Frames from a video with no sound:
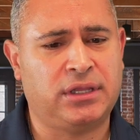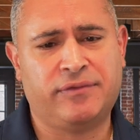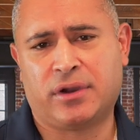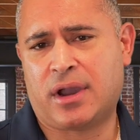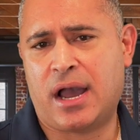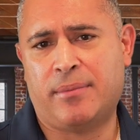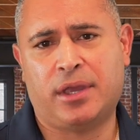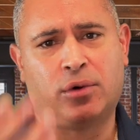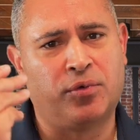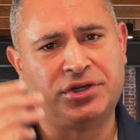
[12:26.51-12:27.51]
Leave a
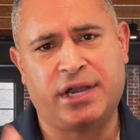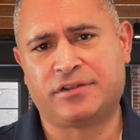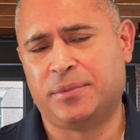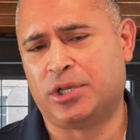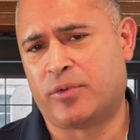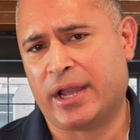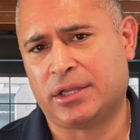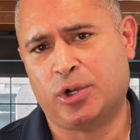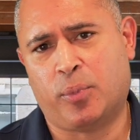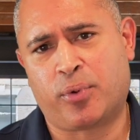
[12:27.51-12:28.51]
comment or reach out to me
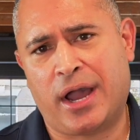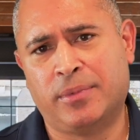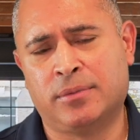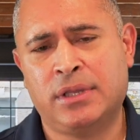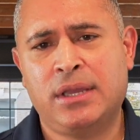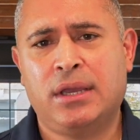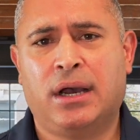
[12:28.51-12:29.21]
directly, no problem.